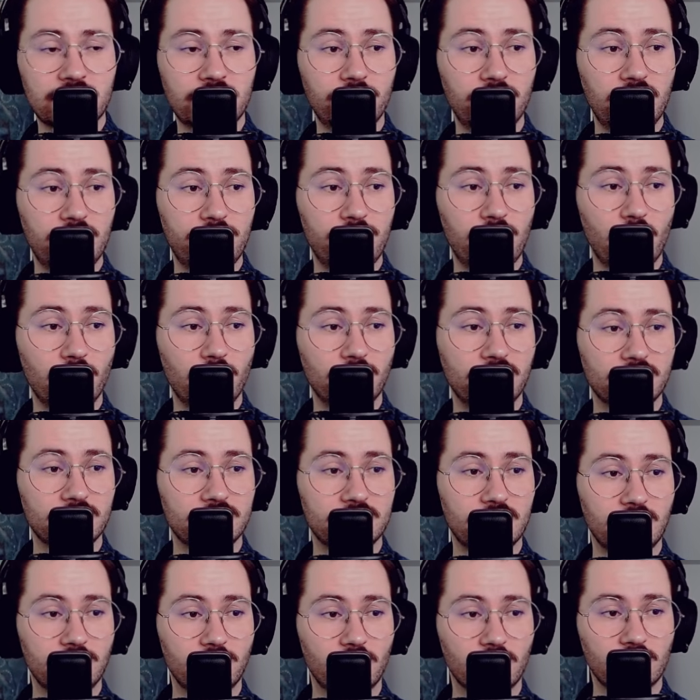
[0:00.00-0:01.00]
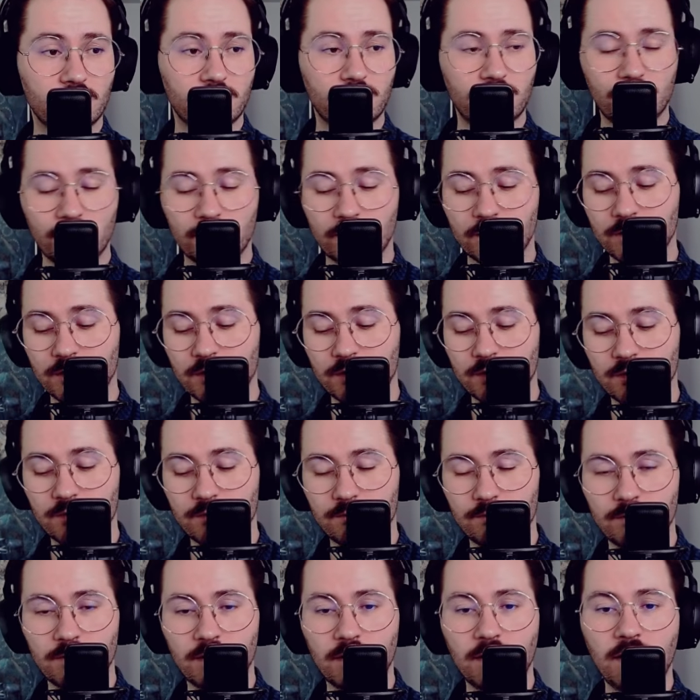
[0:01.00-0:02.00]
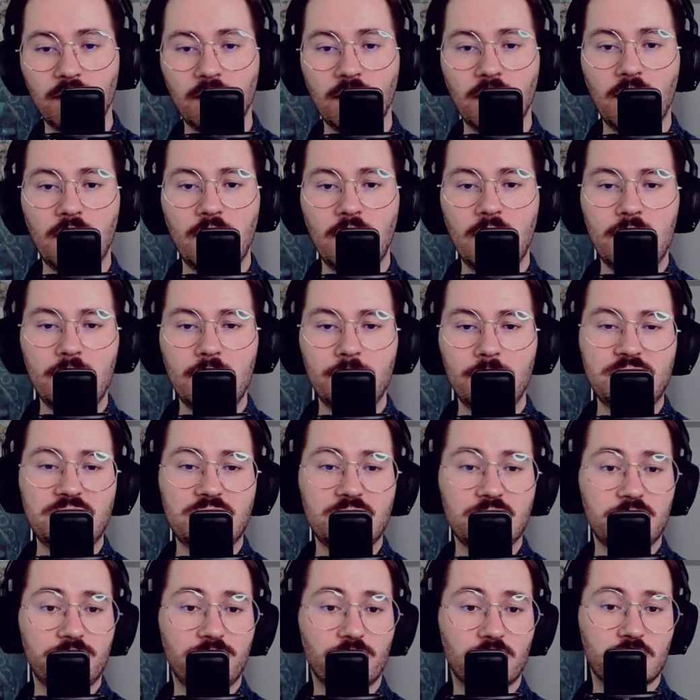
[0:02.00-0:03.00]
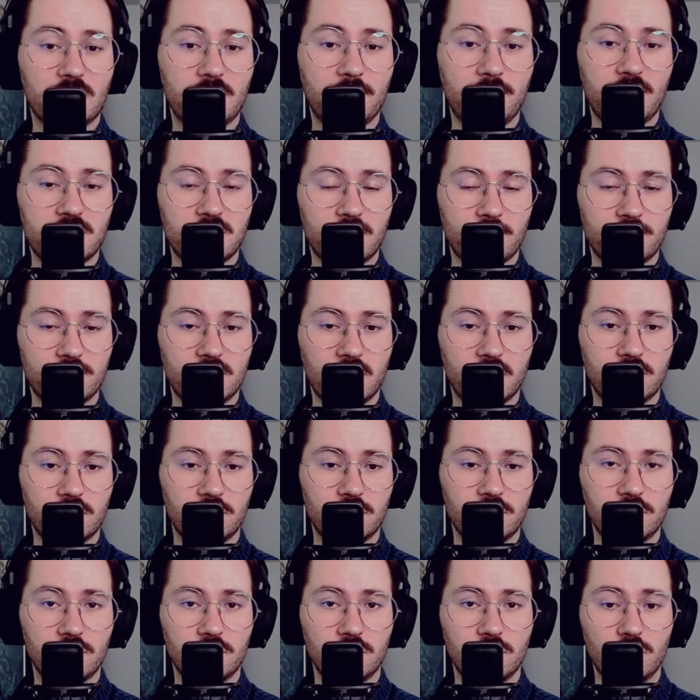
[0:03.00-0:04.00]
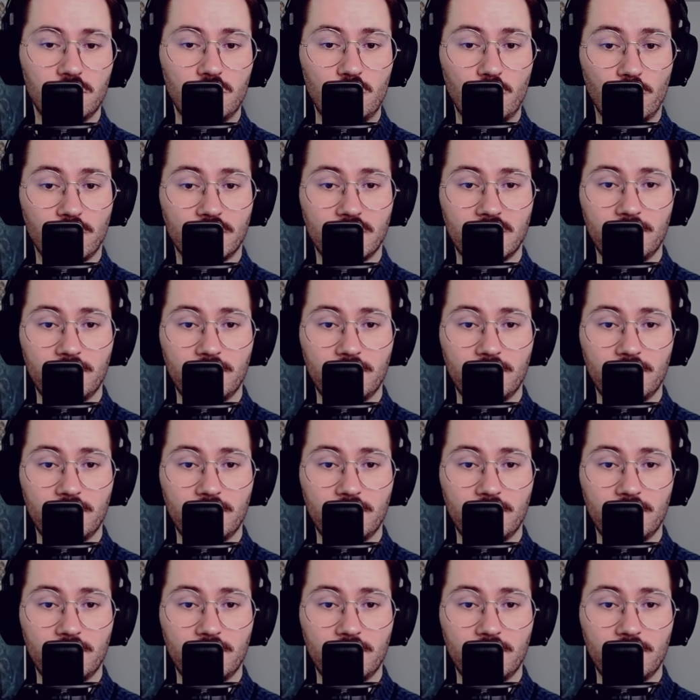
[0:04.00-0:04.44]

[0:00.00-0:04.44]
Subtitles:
potent sideboard pieces for the matchups that you want them